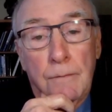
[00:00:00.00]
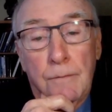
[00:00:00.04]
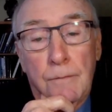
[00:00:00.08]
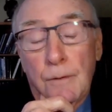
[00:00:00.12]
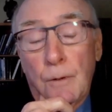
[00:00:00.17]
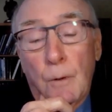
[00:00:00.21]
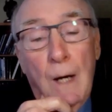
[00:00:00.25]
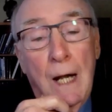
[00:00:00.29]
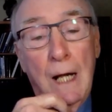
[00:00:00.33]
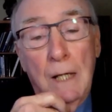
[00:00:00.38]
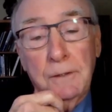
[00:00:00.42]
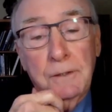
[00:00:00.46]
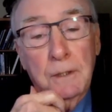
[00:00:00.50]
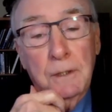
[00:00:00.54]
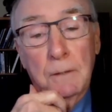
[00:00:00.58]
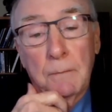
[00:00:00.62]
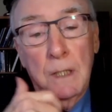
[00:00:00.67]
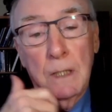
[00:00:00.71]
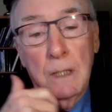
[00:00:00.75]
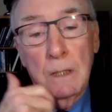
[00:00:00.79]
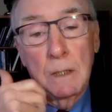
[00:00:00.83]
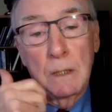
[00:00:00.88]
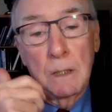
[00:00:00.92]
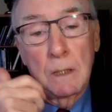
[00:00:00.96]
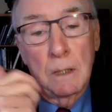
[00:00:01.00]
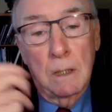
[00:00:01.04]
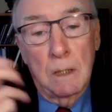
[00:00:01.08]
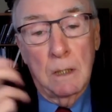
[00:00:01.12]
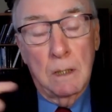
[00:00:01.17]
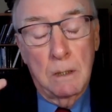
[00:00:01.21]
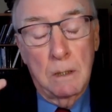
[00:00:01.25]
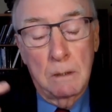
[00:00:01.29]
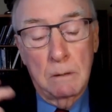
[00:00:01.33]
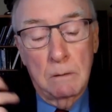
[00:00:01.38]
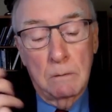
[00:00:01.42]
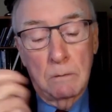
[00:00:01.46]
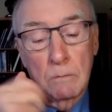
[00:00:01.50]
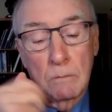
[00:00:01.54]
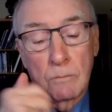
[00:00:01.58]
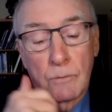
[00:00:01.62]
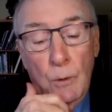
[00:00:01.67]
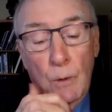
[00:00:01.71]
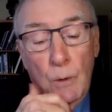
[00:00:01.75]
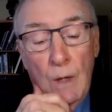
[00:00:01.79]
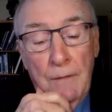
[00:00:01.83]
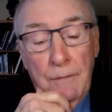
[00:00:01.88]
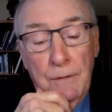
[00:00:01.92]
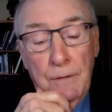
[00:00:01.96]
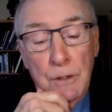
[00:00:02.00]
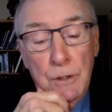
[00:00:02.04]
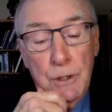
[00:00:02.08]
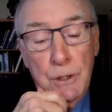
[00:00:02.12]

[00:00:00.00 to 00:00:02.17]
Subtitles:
Throughout the